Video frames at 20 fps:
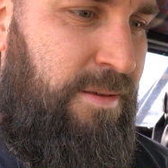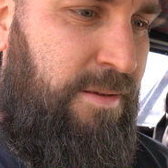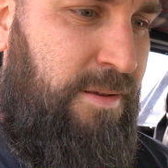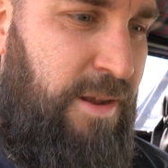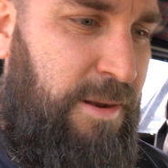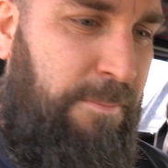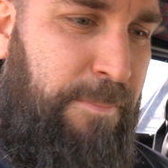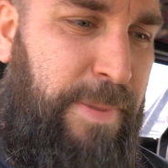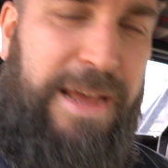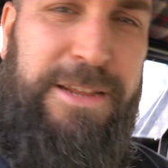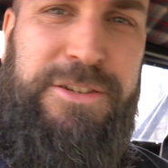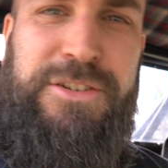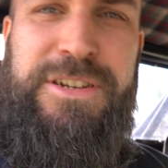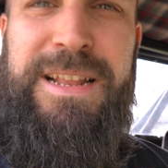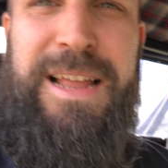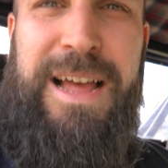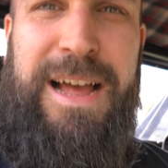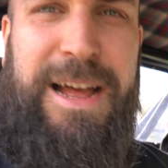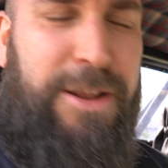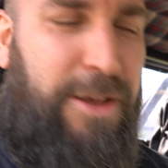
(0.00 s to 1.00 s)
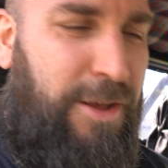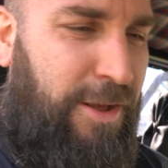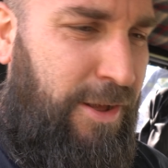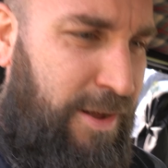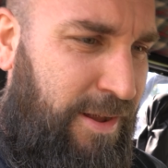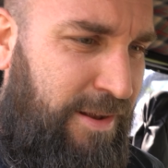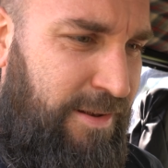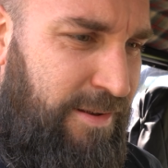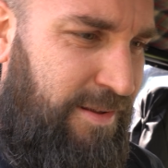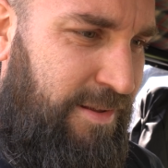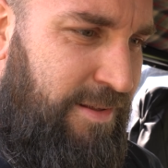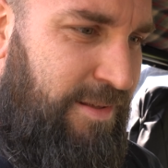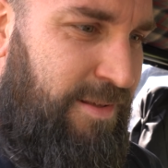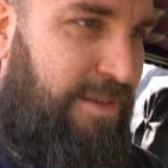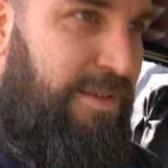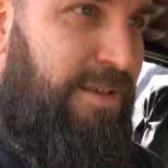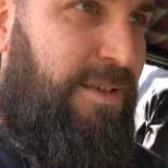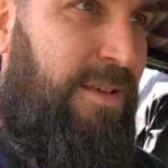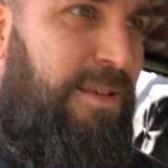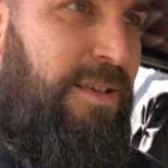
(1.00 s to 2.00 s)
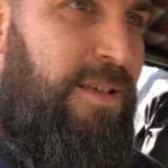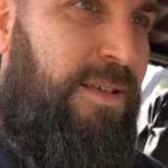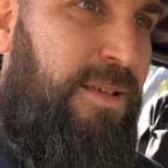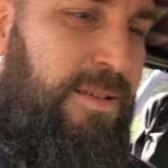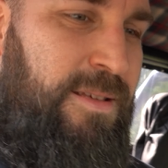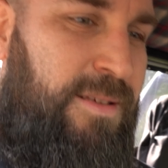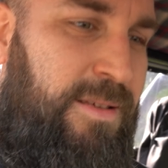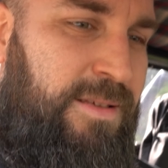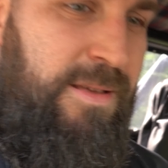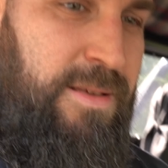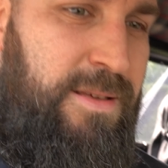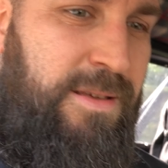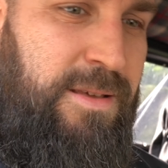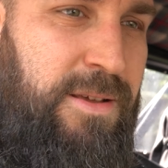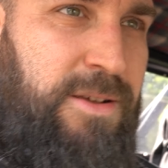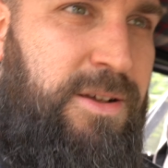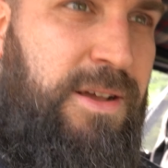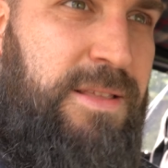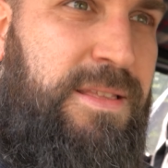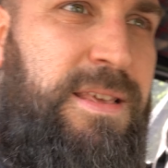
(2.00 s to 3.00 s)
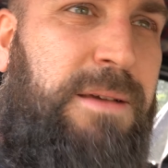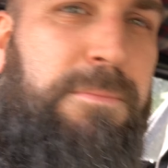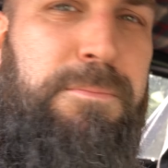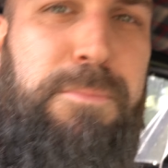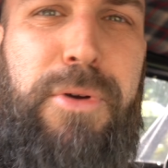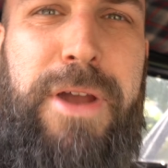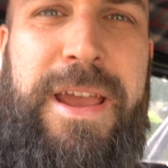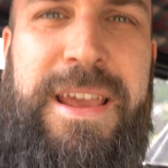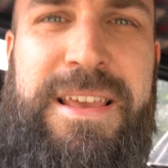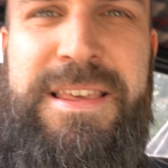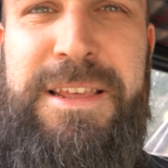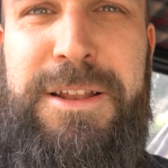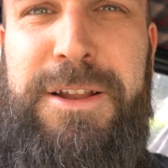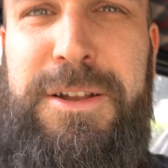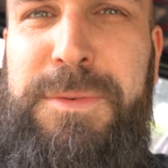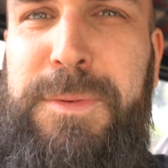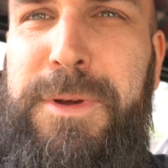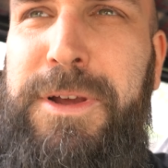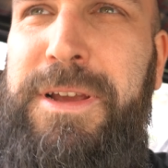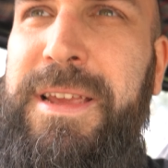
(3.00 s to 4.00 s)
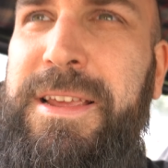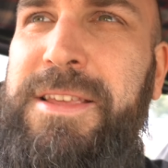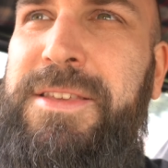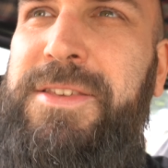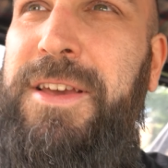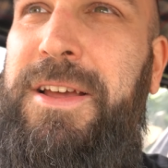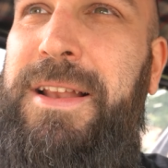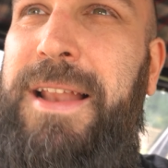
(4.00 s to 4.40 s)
got a battery light on, got some brakes that aren't working so